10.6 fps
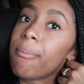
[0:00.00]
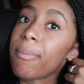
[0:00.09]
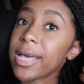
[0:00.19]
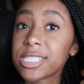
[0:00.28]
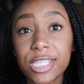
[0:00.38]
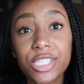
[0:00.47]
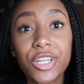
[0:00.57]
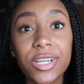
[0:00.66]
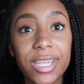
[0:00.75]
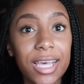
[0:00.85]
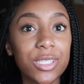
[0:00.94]
My sister
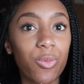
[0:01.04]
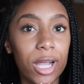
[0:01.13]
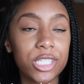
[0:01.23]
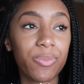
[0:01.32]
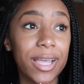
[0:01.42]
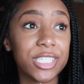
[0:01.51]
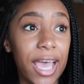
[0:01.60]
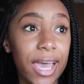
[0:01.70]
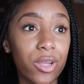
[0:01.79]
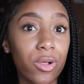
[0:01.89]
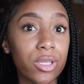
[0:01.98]
does watch my
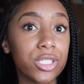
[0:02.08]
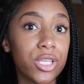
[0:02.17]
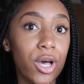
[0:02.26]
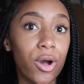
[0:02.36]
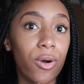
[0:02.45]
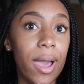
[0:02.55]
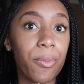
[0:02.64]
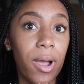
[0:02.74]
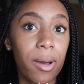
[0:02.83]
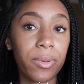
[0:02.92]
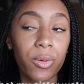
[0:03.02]
channel, so I
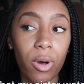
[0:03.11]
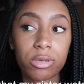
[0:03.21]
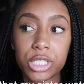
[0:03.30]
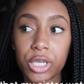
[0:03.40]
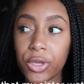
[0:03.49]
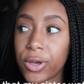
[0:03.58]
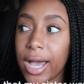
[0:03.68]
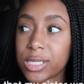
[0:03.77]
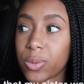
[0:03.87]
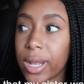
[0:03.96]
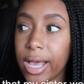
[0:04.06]
probably won't show you
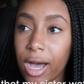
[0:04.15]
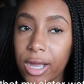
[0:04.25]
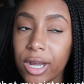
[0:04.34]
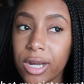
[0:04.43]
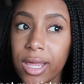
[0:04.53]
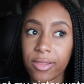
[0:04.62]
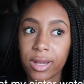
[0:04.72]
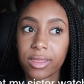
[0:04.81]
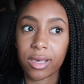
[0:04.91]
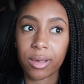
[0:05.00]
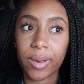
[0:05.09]
guys what I got her now that I
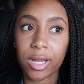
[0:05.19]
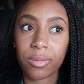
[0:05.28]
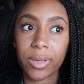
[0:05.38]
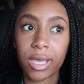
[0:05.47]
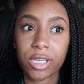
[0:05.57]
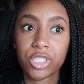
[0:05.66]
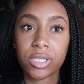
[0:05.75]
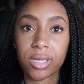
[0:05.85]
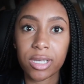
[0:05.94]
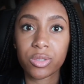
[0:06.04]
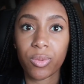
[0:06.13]
think about it, because she
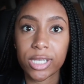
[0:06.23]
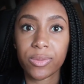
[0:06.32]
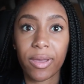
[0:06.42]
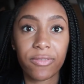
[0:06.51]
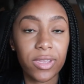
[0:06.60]
does watch my